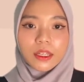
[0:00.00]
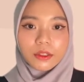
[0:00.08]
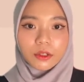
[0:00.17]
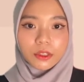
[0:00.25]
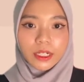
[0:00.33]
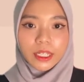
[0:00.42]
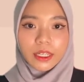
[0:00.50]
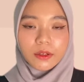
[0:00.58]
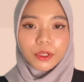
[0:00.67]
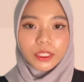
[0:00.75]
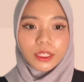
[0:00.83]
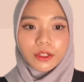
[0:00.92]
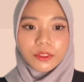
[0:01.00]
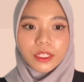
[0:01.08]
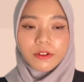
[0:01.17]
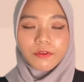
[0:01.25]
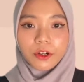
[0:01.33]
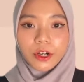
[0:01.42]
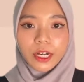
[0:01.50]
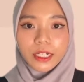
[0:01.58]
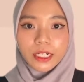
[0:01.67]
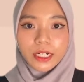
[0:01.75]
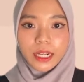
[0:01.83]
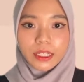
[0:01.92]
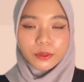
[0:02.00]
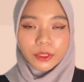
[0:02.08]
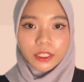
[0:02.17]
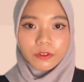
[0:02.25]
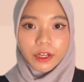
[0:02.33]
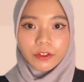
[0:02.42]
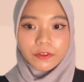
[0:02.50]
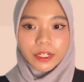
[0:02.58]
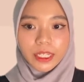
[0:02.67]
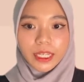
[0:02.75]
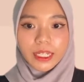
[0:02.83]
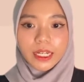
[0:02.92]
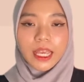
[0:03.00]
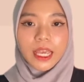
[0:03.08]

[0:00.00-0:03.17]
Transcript: totaling RM1,425,